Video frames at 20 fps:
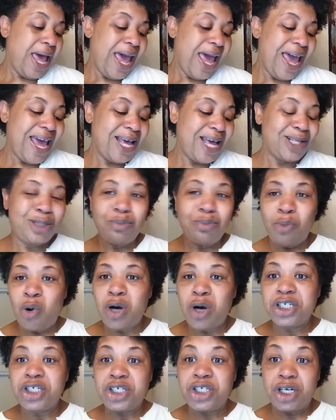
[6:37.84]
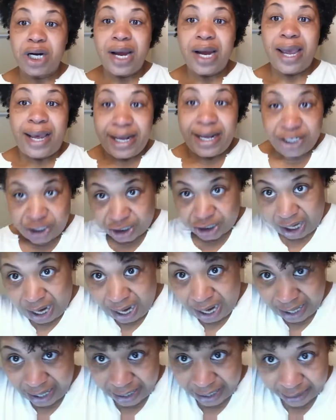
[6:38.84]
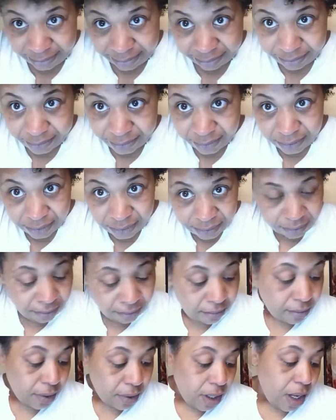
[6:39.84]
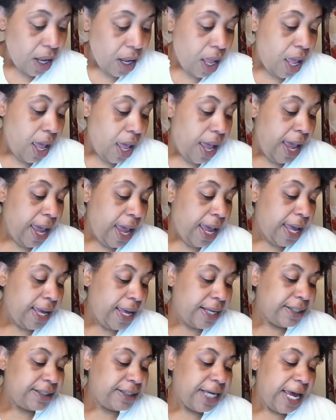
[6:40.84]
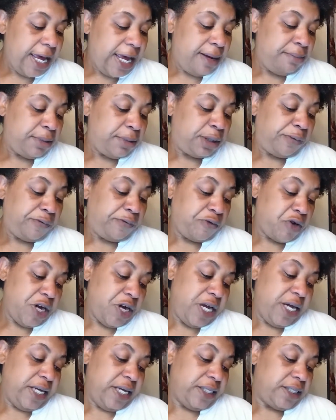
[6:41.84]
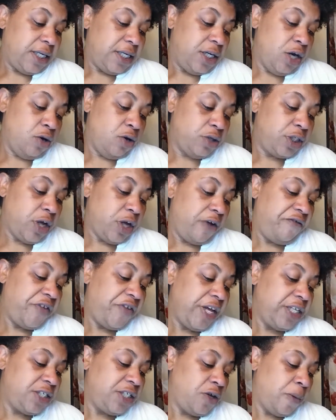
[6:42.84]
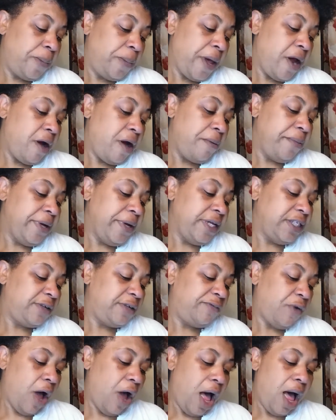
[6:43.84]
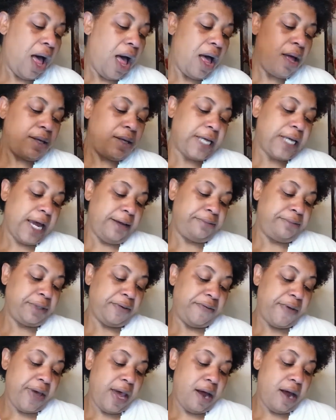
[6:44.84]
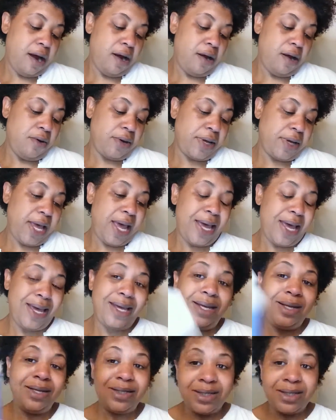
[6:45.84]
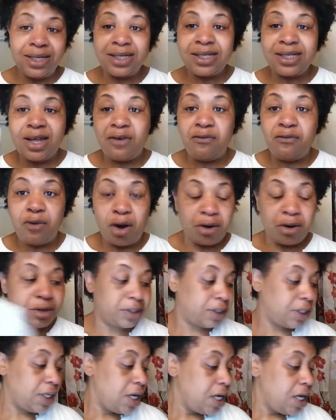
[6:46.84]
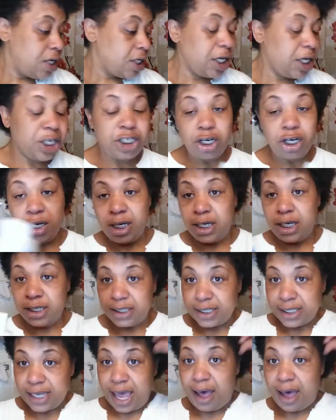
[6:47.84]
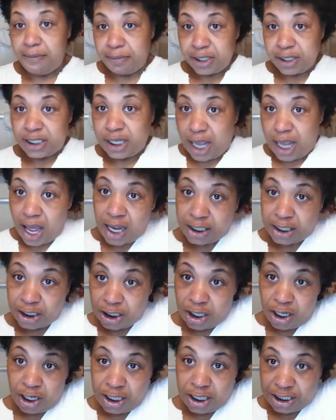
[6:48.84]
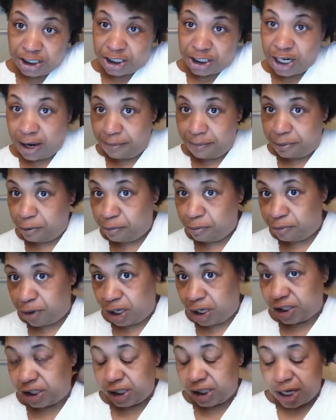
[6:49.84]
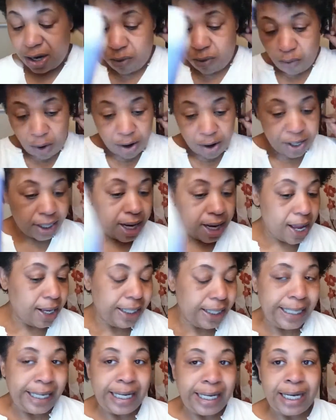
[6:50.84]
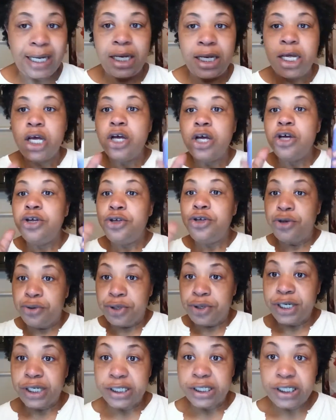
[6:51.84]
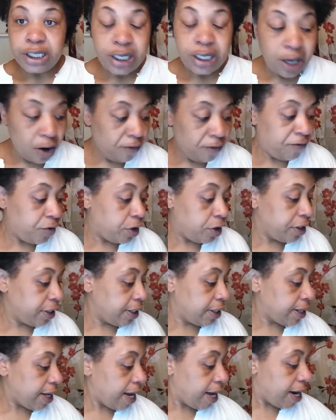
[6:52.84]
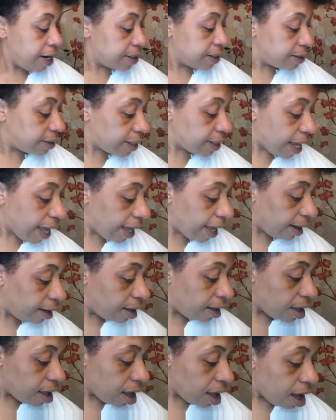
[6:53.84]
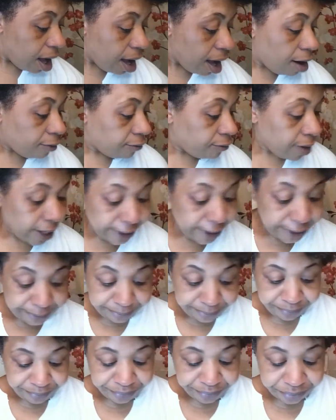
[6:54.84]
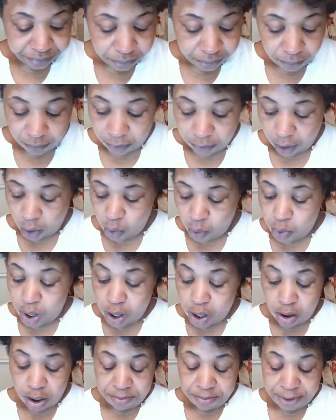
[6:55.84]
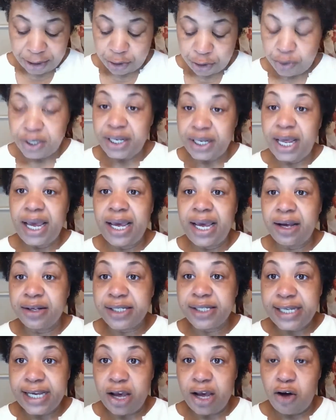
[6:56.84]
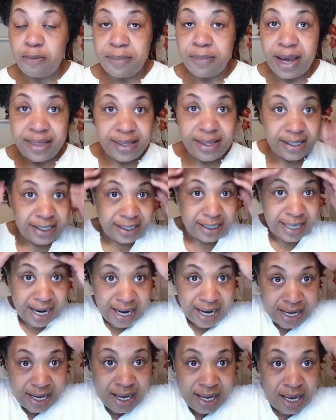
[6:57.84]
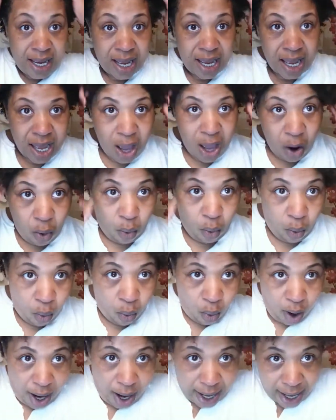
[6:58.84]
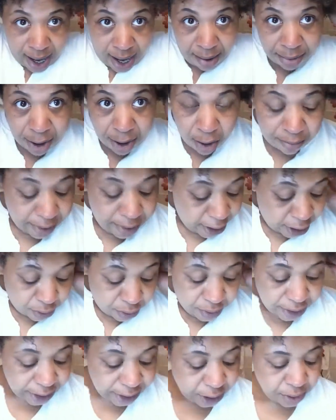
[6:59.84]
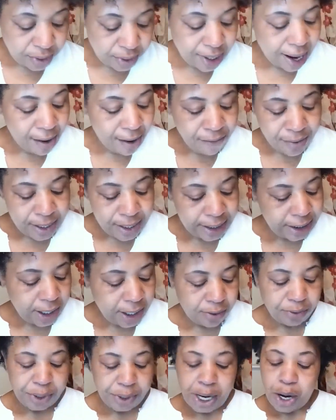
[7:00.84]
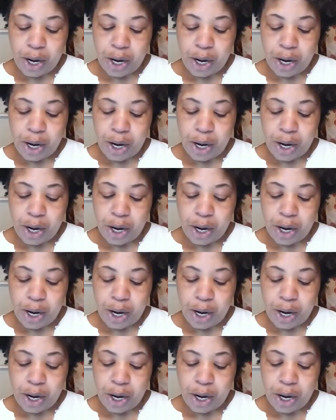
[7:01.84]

adds moisture and shine, and tames frizz. No sulfates, no parabens for all types of hair, okay? This stuff works. Get your little scalp massager, your little shampoo brush in there, work it all in. You good to go for another hairstyle. All right? We are going to be doing the L C O method today. What I'm going to be doing to it, I really don't